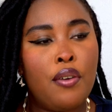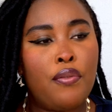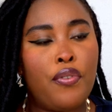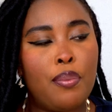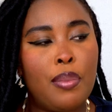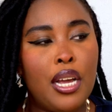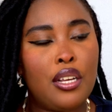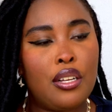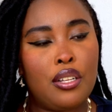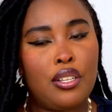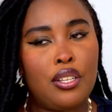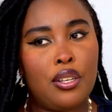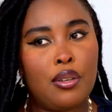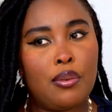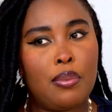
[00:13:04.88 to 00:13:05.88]
for my
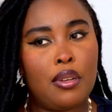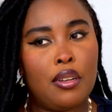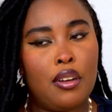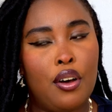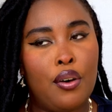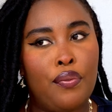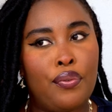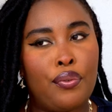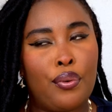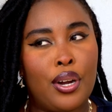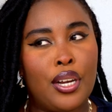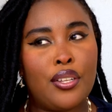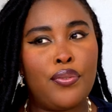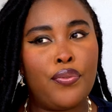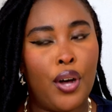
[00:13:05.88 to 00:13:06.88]
YouTube, of
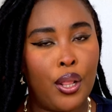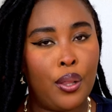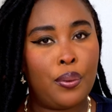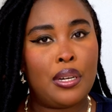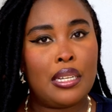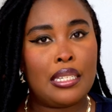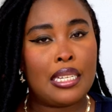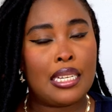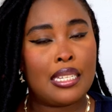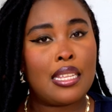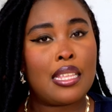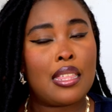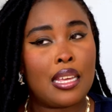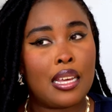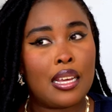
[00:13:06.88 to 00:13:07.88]
course, followers is a
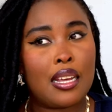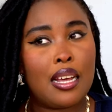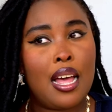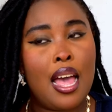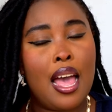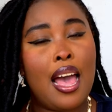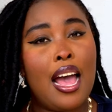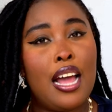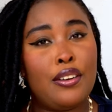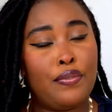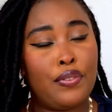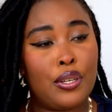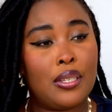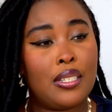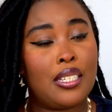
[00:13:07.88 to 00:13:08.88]
thing and
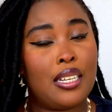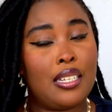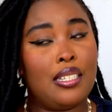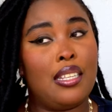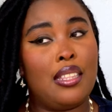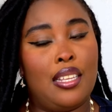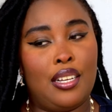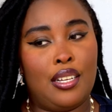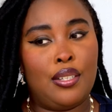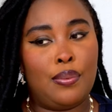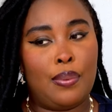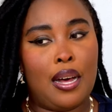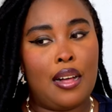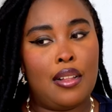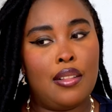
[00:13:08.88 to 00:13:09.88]
views is a thing as
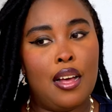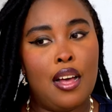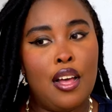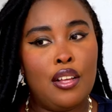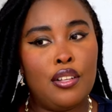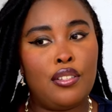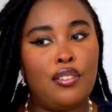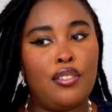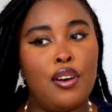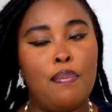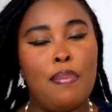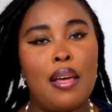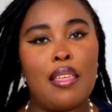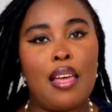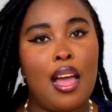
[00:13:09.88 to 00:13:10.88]
well. So
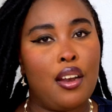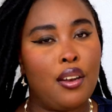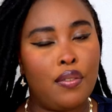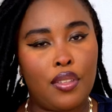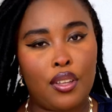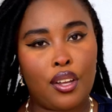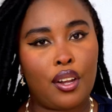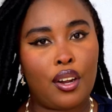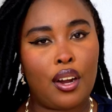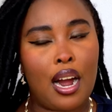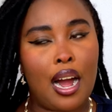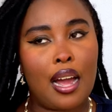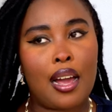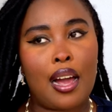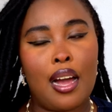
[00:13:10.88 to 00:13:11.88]
by the end of the year,
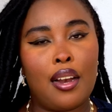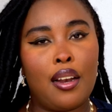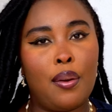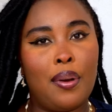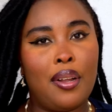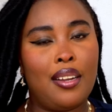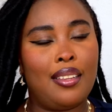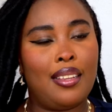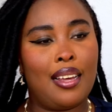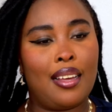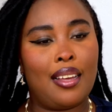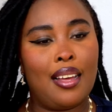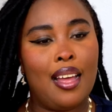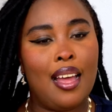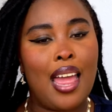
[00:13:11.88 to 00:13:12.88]
I kind of want to,
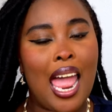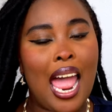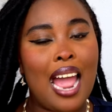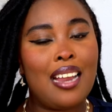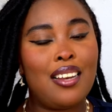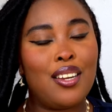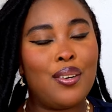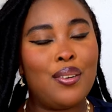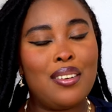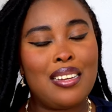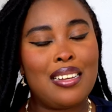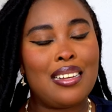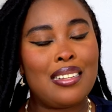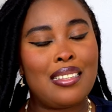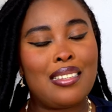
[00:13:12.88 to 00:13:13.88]
like, I know
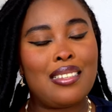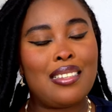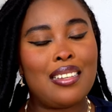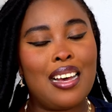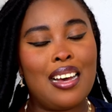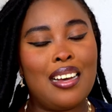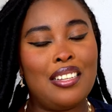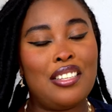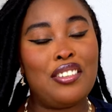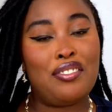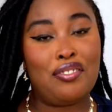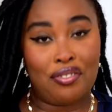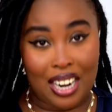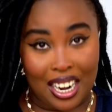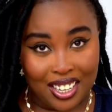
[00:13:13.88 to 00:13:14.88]
it's a
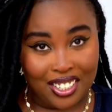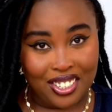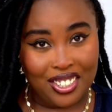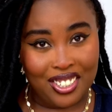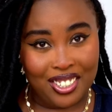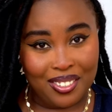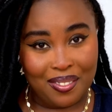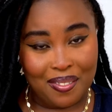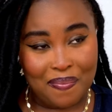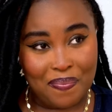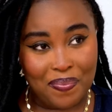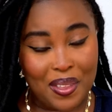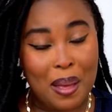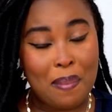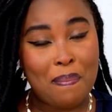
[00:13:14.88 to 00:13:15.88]
stretch,
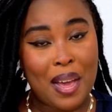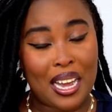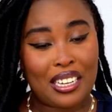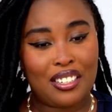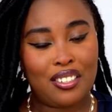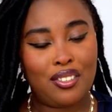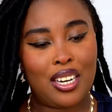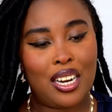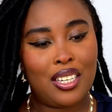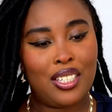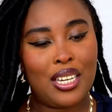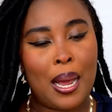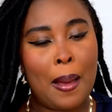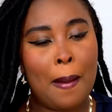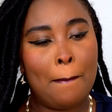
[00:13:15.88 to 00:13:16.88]
a mega
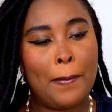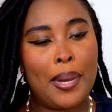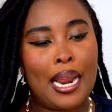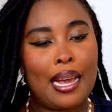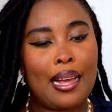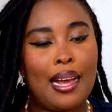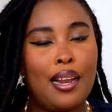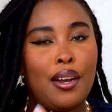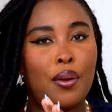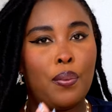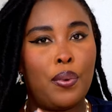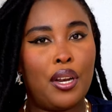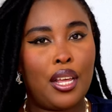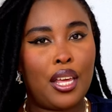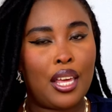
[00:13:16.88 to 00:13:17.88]
stretch, but I kind of
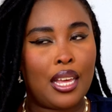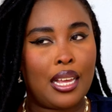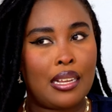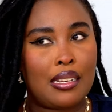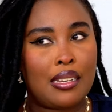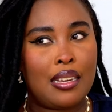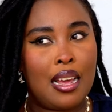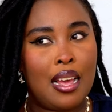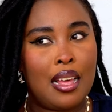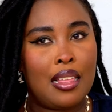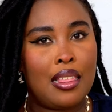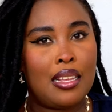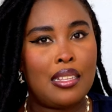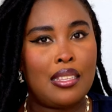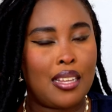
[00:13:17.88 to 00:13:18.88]
want to hit
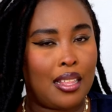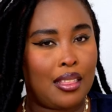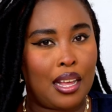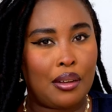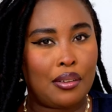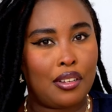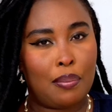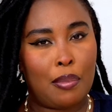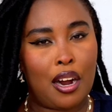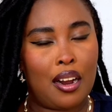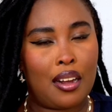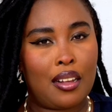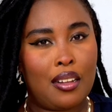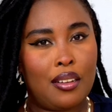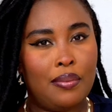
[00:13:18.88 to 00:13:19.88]
the 10,000
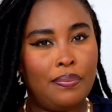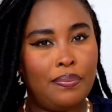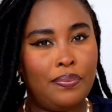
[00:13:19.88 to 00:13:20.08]
mark